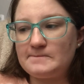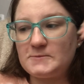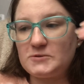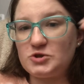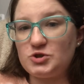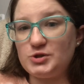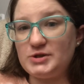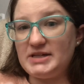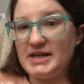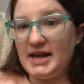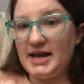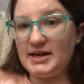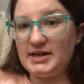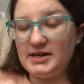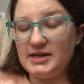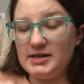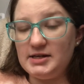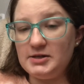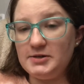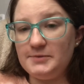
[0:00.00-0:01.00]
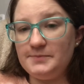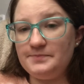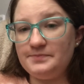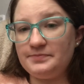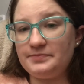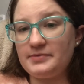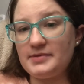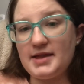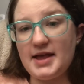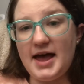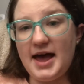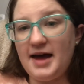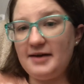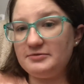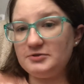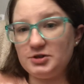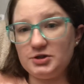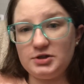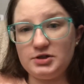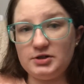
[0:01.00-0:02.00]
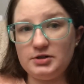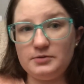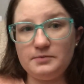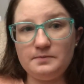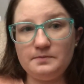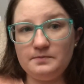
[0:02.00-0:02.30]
created after